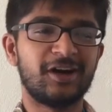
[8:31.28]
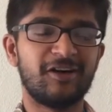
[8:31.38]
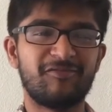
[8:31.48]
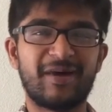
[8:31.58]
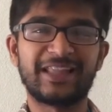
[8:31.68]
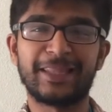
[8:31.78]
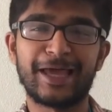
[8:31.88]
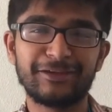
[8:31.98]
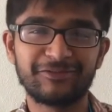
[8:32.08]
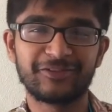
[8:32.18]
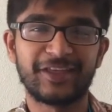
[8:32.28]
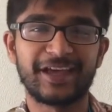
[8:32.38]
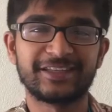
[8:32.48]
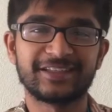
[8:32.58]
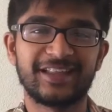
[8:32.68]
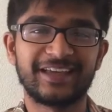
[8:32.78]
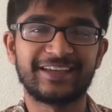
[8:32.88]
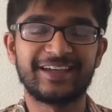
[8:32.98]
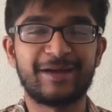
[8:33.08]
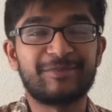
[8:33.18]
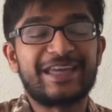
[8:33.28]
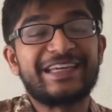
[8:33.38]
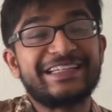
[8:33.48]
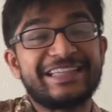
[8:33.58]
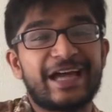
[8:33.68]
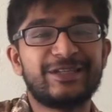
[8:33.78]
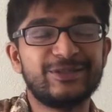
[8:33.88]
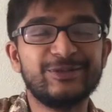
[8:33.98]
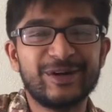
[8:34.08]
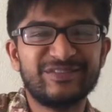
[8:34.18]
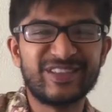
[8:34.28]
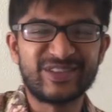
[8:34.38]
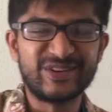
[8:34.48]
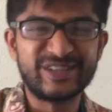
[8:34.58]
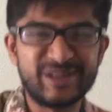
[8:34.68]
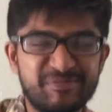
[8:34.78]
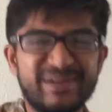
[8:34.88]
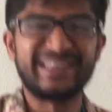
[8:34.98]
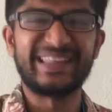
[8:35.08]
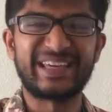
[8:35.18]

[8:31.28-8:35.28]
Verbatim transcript: of my life that like I'm getting a tattoo of the third year pin.